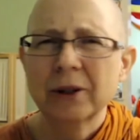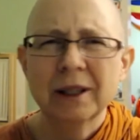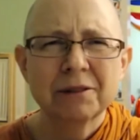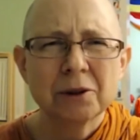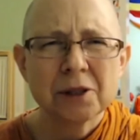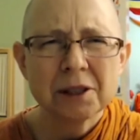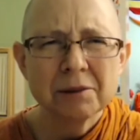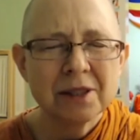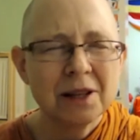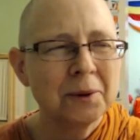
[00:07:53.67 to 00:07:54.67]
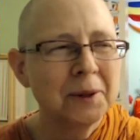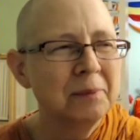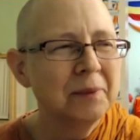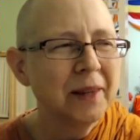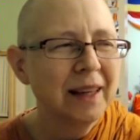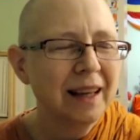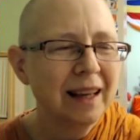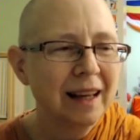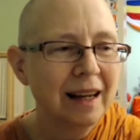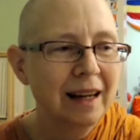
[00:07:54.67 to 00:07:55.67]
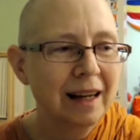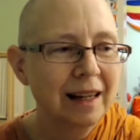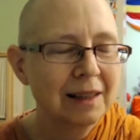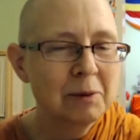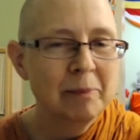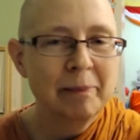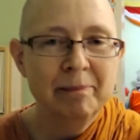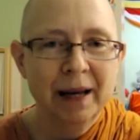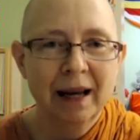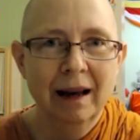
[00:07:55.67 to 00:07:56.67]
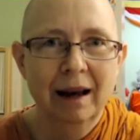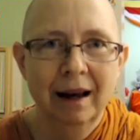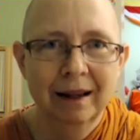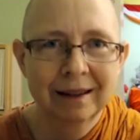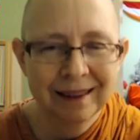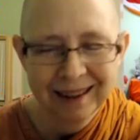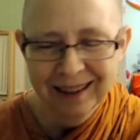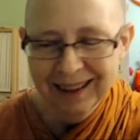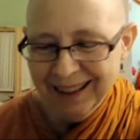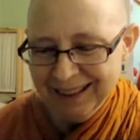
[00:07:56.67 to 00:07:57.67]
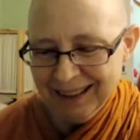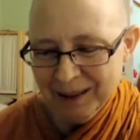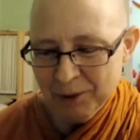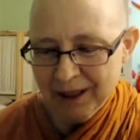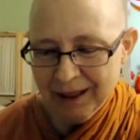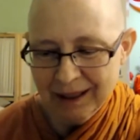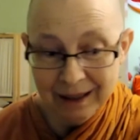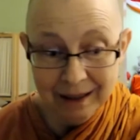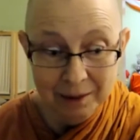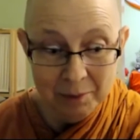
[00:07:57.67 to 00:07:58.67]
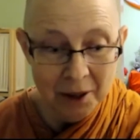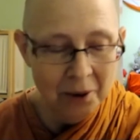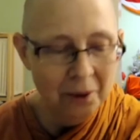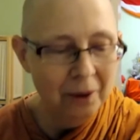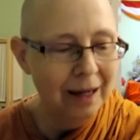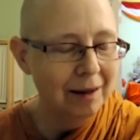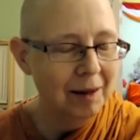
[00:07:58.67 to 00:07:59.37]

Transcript: effusion, is that the word? It was bad. Ended up with chemo,